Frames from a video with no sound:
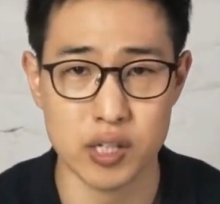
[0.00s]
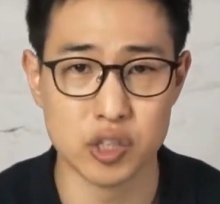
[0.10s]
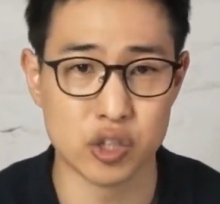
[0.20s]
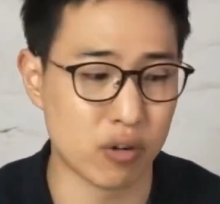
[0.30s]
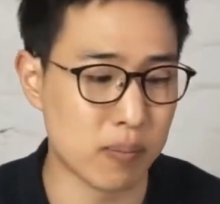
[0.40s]

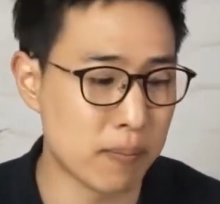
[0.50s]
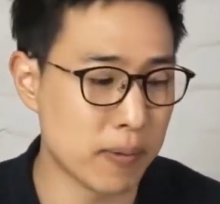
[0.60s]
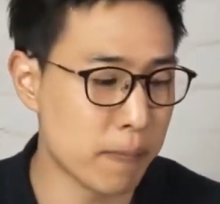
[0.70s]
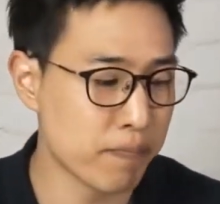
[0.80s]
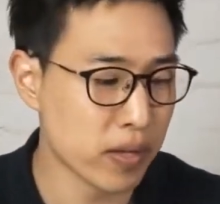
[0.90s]
So
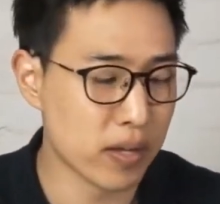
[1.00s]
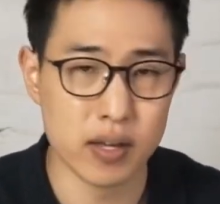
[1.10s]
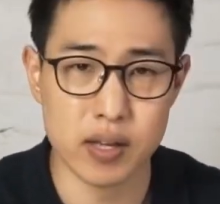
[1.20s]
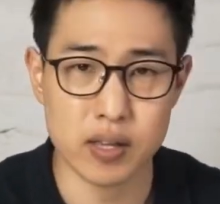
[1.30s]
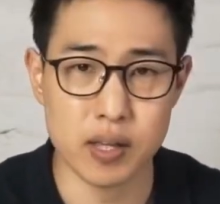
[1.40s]
remember,
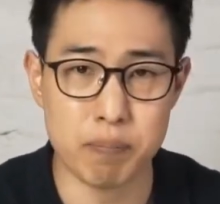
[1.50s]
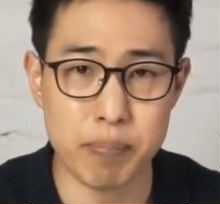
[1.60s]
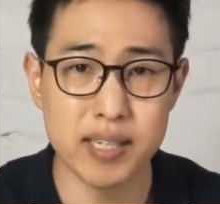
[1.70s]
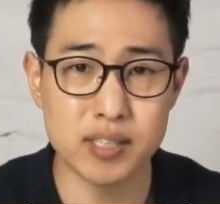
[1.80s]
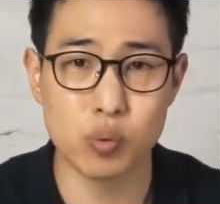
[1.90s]
the
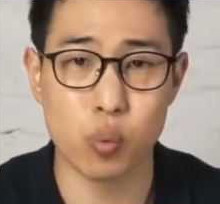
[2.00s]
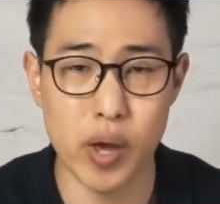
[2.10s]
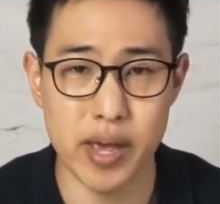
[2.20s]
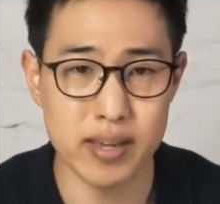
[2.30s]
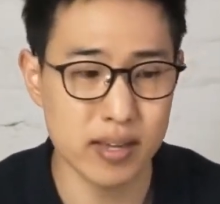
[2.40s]
best
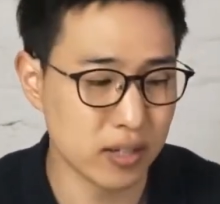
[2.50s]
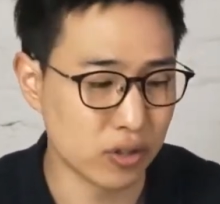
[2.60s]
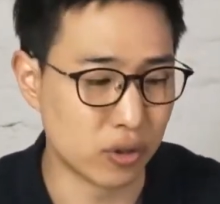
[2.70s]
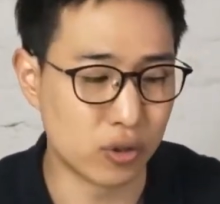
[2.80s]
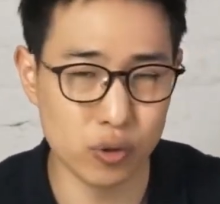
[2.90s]
way
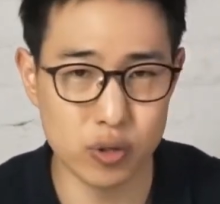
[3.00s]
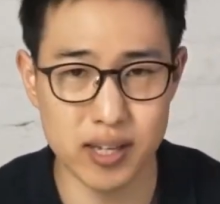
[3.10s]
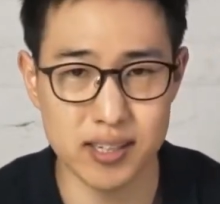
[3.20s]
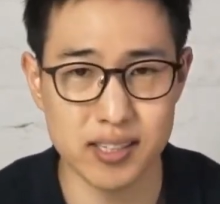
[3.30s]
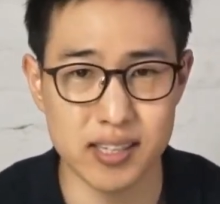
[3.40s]
to do
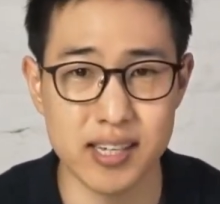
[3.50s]
this